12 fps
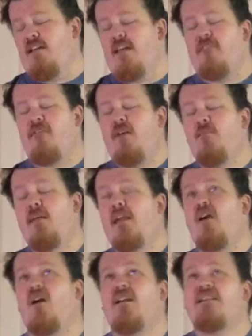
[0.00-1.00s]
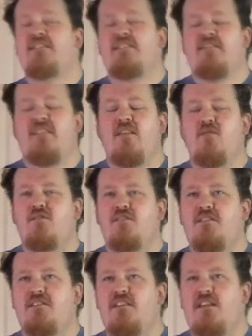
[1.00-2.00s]
If I'm being honest,
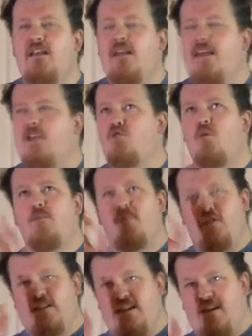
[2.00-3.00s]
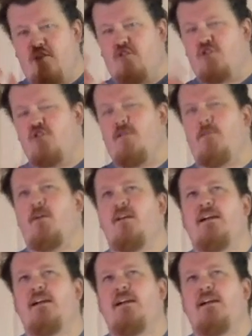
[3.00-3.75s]
it's one particular stripper.